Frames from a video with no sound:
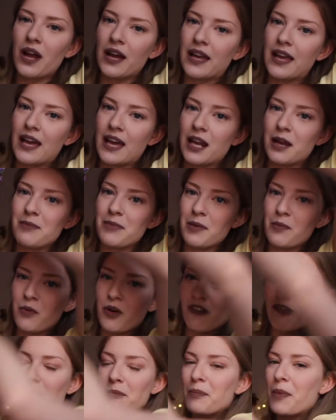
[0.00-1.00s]
Again, a bit
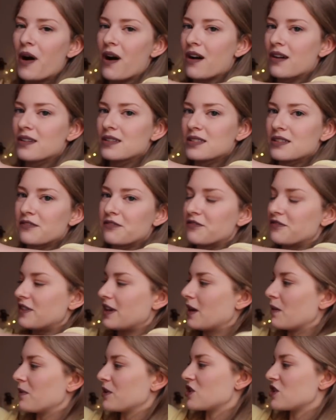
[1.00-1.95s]
more of a box fit,